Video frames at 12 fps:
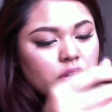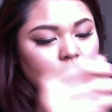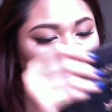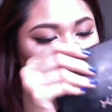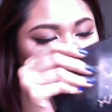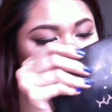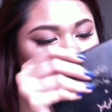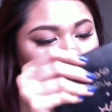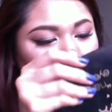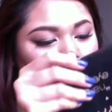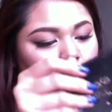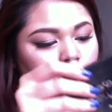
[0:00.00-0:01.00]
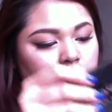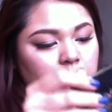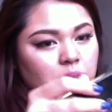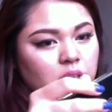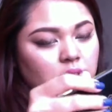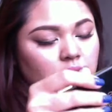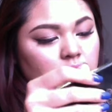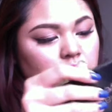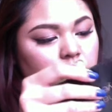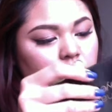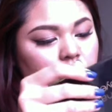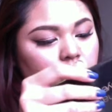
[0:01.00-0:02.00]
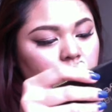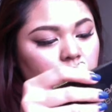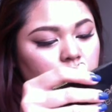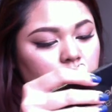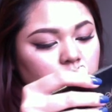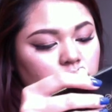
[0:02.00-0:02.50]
a lot of the times because it's just,